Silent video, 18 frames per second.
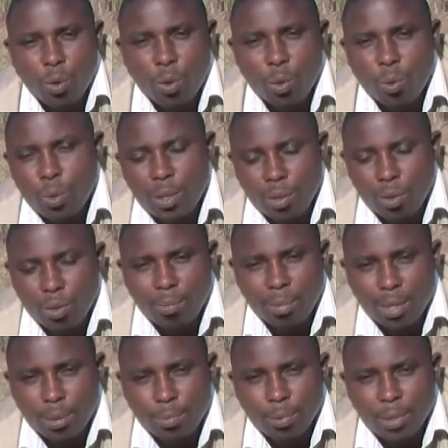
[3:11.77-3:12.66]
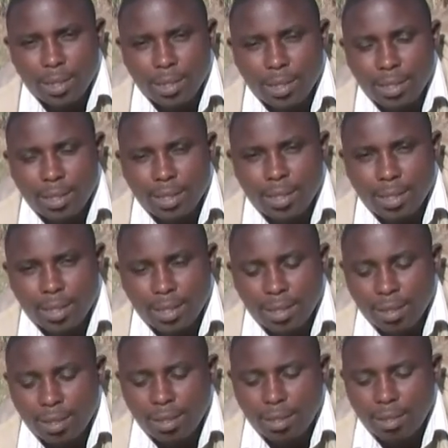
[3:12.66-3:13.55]
We normally plant trees
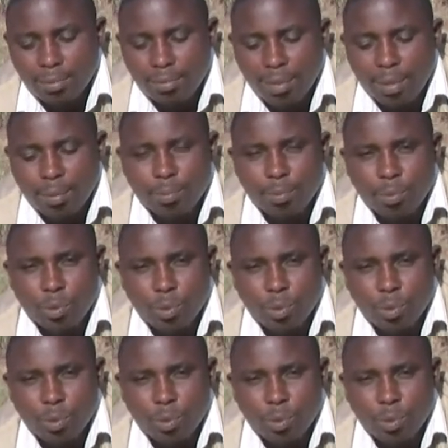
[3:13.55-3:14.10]
in this farm